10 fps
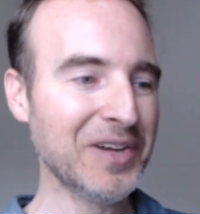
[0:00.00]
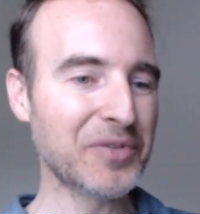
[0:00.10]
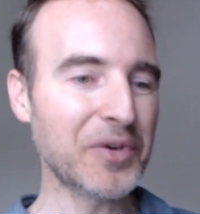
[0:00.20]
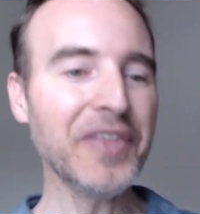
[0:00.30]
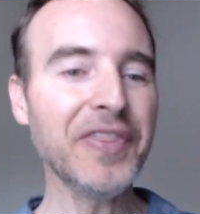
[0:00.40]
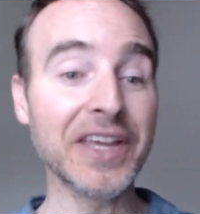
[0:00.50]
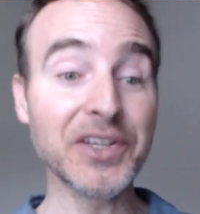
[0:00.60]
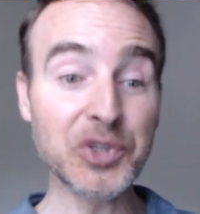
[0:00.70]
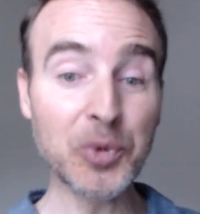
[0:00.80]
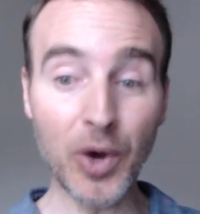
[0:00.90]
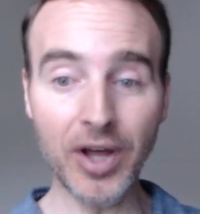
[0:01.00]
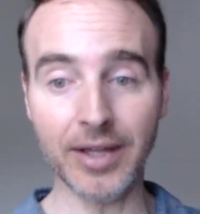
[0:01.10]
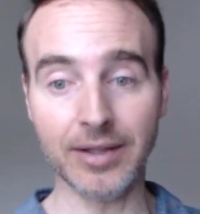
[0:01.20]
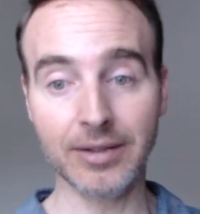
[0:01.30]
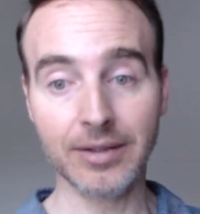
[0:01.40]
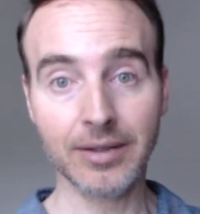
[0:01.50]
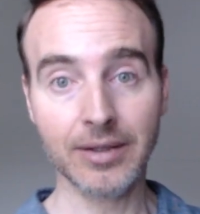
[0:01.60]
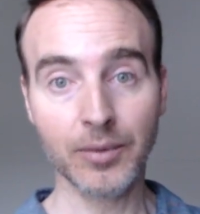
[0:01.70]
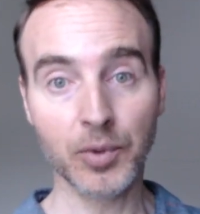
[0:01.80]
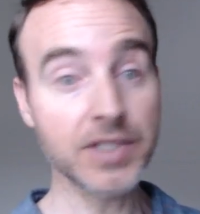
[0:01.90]
for the things you want.
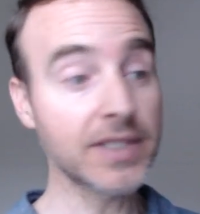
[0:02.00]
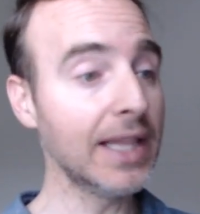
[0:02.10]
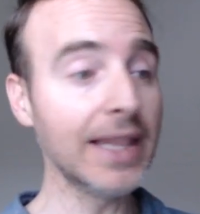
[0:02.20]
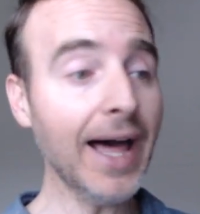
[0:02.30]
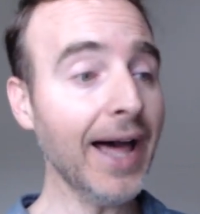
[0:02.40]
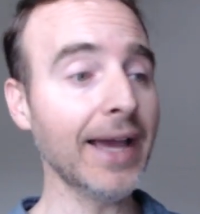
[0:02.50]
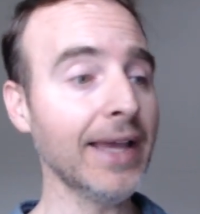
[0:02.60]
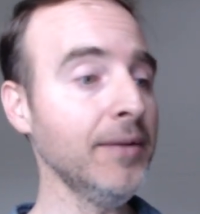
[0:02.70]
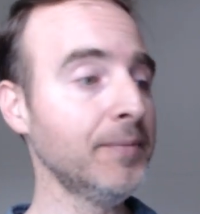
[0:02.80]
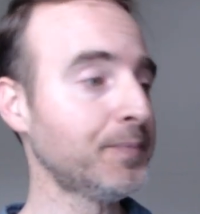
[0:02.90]
Whereas the lie,